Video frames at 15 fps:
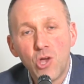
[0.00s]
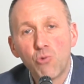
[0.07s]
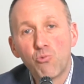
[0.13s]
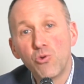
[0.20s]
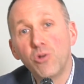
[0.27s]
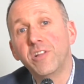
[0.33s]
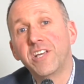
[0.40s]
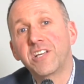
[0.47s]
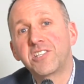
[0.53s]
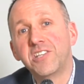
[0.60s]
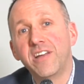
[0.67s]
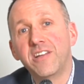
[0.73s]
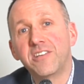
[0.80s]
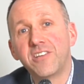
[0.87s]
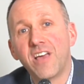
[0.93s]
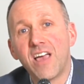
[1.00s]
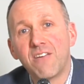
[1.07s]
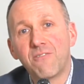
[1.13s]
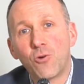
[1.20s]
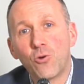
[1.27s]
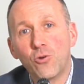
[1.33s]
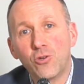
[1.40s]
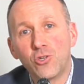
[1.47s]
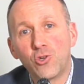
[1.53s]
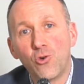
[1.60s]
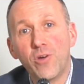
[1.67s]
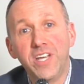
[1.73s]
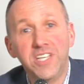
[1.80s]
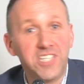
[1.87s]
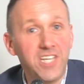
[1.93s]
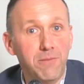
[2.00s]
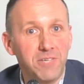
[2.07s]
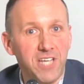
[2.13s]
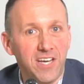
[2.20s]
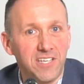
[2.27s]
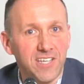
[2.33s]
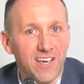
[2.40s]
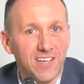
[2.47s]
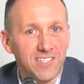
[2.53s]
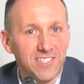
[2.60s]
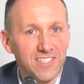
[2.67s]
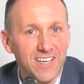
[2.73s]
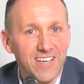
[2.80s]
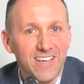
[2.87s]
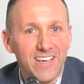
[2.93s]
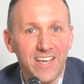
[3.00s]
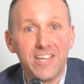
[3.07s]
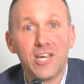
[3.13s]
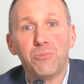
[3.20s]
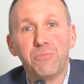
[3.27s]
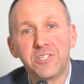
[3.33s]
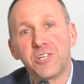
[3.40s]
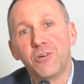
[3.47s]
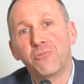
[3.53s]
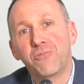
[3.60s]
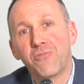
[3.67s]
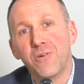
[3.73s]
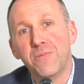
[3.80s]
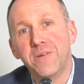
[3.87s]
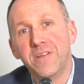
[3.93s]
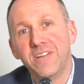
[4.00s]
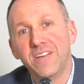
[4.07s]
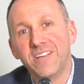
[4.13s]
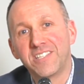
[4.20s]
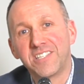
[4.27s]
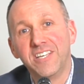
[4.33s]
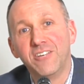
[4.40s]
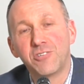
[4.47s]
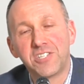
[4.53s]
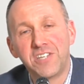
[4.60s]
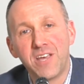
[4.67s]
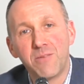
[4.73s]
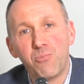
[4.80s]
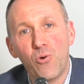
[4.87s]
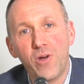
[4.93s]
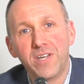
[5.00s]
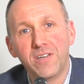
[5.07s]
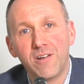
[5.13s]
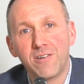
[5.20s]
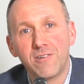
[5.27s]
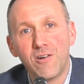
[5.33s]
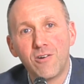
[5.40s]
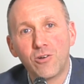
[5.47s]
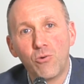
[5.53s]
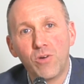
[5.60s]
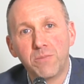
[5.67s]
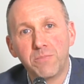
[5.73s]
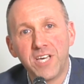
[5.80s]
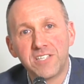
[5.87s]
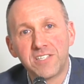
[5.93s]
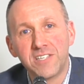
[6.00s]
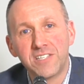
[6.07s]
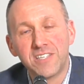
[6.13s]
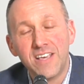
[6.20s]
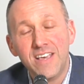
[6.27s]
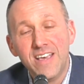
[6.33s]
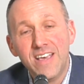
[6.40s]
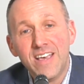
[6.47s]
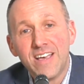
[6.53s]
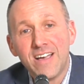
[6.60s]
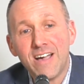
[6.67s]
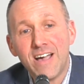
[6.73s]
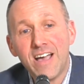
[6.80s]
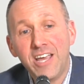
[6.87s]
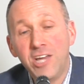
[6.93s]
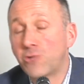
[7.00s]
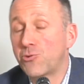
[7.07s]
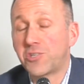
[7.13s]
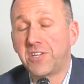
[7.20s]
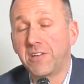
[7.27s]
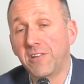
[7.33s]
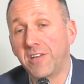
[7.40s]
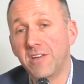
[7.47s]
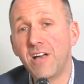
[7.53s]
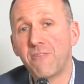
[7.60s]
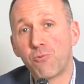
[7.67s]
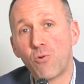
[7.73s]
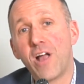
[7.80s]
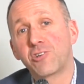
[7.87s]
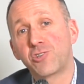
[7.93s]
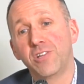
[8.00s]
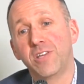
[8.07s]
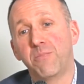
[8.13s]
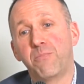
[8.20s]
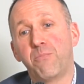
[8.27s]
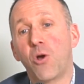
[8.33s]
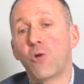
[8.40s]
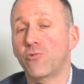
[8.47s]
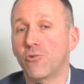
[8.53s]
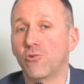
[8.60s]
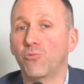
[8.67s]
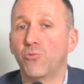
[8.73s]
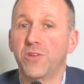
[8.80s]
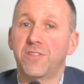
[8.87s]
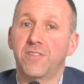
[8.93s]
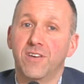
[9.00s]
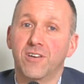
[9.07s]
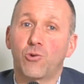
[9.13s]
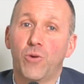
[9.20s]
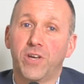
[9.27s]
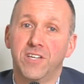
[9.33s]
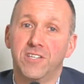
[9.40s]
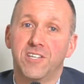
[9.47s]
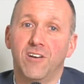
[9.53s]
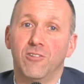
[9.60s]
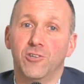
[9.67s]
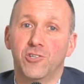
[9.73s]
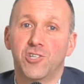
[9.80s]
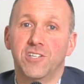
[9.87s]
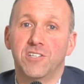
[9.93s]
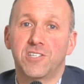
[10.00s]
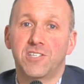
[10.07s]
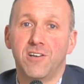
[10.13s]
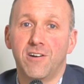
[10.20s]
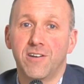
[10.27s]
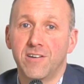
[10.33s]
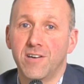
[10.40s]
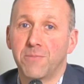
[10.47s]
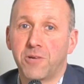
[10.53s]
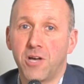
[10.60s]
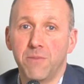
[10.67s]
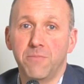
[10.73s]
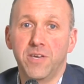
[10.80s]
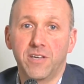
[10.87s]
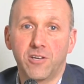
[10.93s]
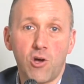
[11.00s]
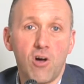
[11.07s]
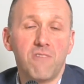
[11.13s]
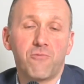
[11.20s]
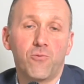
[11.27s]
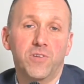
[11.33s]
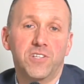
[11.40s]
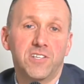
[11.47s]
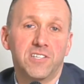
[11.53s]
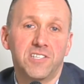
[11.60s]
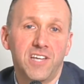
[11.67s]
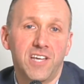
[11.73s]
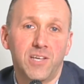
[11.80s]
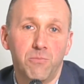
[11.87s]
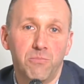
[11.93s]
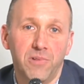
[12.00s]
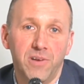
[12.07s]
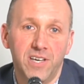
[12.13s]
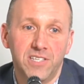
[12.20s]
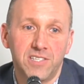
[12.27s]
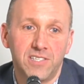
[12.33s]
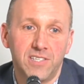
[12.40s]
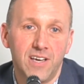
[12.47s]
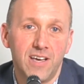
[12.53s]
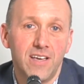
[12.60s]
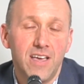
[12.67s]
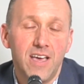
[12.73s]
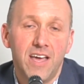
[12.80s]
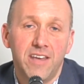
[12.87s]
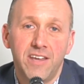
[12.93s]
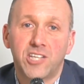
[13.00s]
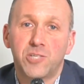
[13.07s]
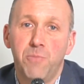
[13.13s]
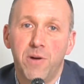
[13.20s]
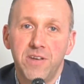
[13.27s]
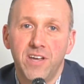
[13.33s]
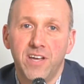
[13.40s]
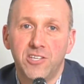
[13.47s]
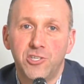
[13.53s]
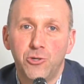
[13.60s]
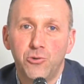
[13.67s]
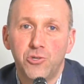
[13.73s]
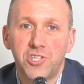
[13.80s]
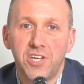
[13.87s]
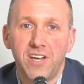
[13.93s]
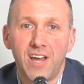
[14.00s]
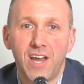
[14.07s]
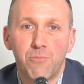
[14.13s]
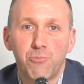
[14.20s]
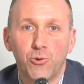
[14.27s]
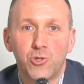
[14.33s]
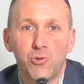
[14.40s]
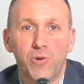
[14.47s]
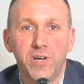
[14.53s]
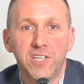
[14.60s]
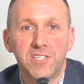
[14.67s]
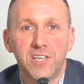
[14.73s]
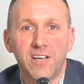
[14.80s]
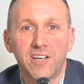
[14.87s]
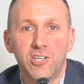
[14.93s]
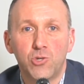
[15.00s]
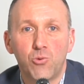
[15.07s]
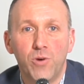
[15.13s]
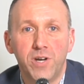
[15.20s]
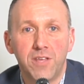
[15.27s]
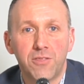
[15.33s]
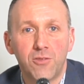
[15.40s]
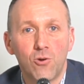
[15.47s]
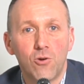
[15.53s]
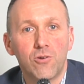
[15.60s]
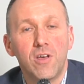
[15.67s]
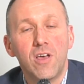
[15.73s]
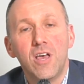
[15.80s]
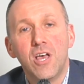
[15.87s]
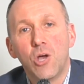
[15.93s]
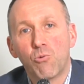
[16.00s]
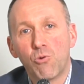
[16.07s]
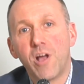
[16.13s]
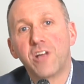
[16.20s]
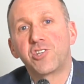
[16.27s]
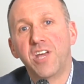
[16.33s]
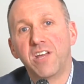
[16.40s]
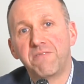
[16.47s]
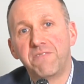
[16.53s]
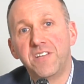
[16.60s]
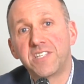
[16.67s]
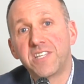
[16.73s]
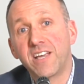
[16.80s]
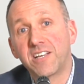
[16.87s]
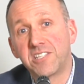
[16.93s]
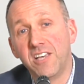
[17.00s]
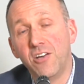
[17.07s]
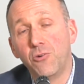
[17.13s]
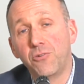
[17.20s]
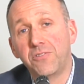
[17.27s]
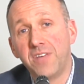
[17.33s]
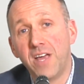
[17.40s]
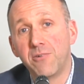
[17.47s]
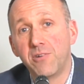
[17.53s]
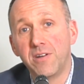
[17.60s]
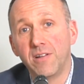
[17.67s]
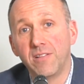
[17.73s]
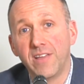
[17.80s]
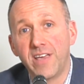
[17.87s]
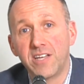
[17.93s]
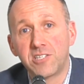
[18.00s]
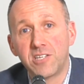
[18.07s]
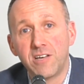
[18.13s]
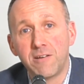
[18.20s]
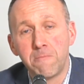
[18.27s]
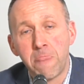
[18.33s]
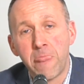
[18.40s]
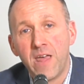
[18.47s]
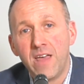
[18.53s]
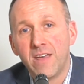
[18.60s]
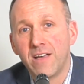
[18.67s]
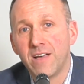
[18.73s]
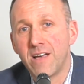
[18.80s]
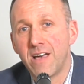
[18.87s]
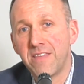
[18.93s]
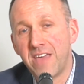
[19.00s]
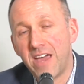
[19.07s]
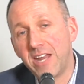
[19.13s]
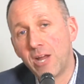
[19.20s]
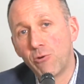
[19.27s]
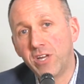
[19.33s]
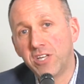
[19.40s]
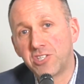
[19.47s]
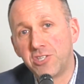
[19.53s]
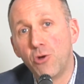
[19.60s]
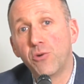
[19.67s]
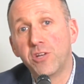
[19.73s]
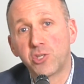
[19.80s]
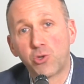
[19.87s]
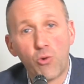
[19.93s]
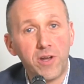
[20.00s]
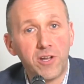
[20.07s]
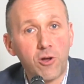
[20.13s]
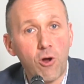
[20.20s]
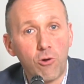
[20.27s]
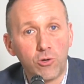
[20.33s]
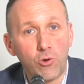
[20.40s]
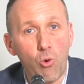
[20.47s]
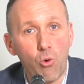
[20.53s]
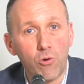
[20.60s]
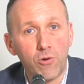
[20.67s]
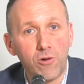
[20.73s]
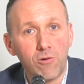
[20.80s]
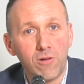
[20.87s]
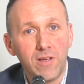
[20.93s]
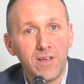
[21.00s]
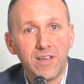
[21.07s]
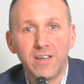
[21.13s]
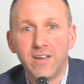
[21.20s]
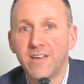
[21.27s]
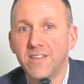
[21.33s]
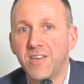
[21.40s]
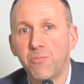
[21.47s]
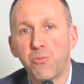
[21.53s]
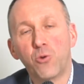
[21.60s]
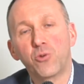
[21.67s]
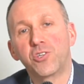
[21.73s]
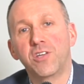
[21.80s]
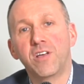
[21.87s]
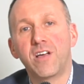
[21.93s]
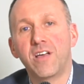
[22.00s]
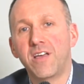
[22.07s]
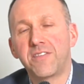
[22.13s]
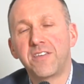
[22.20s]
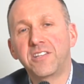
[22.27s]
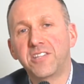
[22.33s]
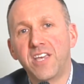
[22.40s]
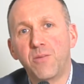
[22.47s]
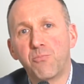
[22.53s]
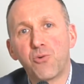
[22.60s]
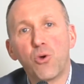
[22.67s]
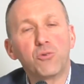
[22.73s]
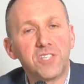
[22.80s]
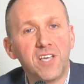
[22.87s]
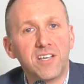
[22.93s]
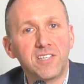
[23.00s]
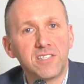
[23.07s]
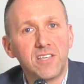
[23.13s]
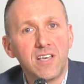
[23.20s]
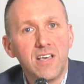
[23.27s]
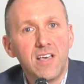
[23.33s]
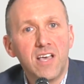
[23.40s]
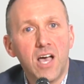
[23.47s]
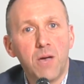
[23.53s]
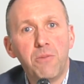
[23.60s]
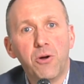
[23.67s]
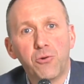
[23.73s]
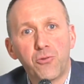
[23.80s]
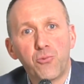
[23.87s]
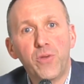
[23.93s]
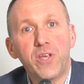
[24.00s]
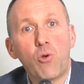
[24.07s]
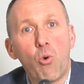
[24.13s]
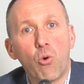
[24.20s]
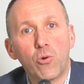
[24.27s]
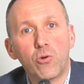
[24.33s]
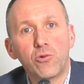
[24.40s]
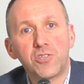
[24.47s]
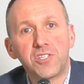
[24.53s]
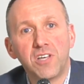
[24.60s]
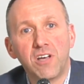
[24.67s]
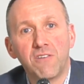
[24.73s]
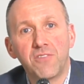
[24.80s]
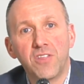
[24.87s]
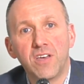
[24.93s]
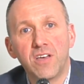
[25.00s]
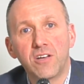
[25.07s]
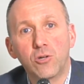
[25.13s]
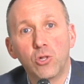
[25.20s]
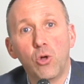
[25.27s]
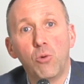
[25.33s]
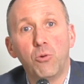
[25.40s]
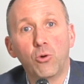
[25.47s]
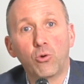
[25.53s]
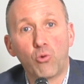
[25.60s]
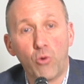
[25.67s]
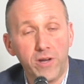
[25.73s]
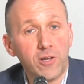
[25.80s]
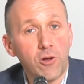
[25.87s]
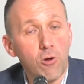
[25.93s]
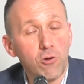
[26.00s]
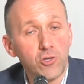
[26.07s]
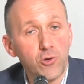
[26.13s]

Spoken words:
Really excited to have her join Team Datex and help us out from a sales standpoint on an ongoing basis. Interestingly enough, we're actually partnered with Quick Intelligence on an upcoming conference that's taking place next Monday and Tuesday, April 22nd, 23rd. We're actually at FinTech South down in Atlanta. That area is known as Credit Card Corridor. I think they process about 3/4 of the global credit card